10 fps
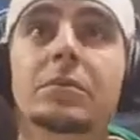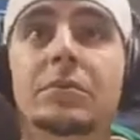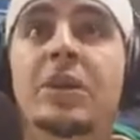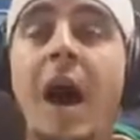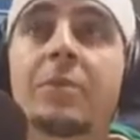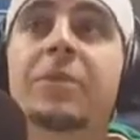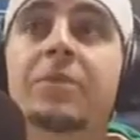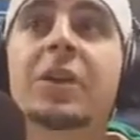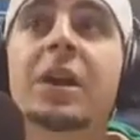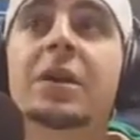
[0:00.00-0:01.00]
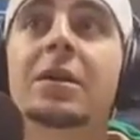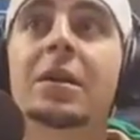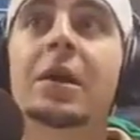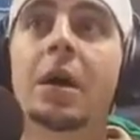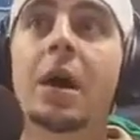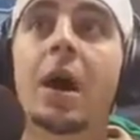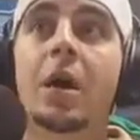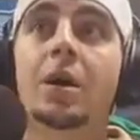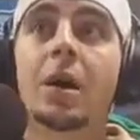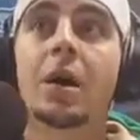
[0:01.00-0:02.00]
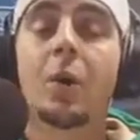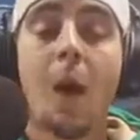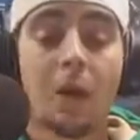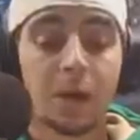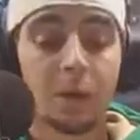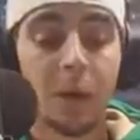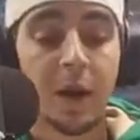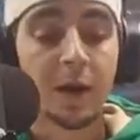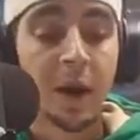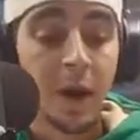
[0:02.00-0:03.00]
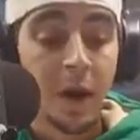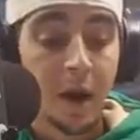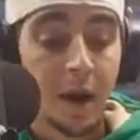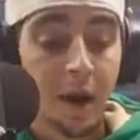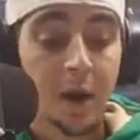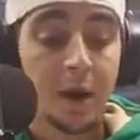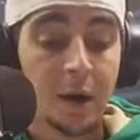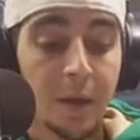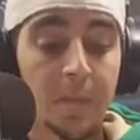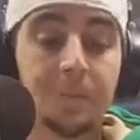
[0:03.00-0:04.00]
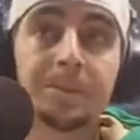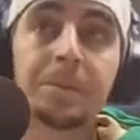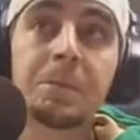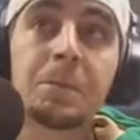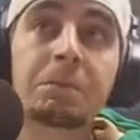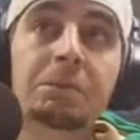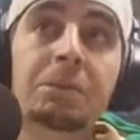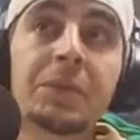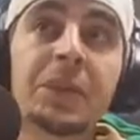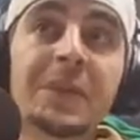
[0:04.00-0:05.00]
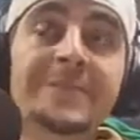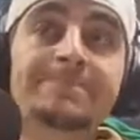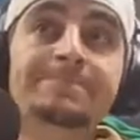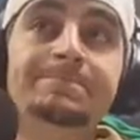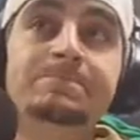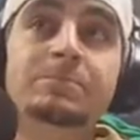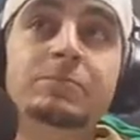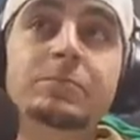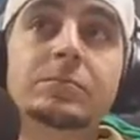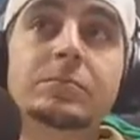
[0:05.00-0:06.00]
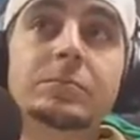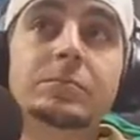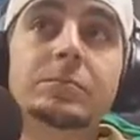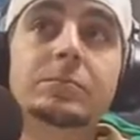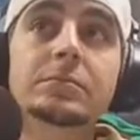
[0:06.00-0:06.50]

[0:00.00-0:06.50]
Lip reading: top 15 quality win. I believe, and it was interesting, that defensive line, man.